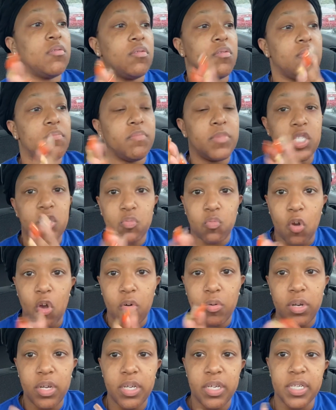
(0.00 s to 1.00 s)
Miss
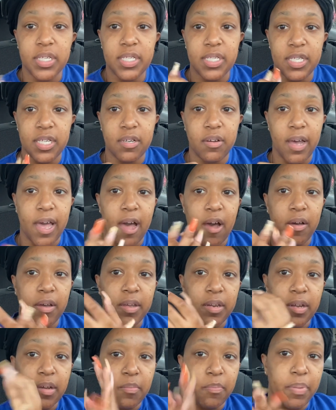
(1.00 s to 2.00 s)
Rona is still out
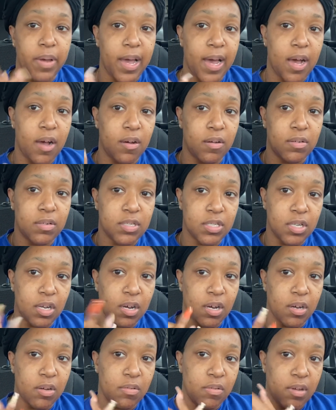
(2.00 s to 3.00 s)
and about.
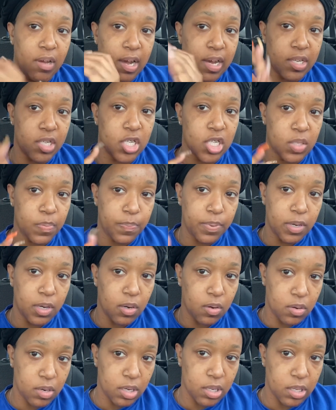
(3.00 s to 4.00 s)
So I just put
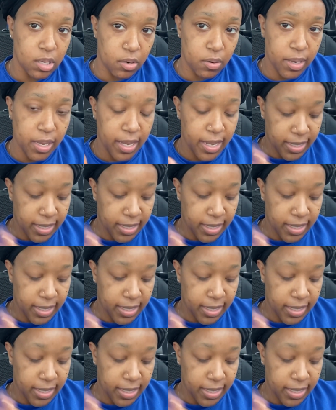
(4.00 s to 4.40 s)
on a little hand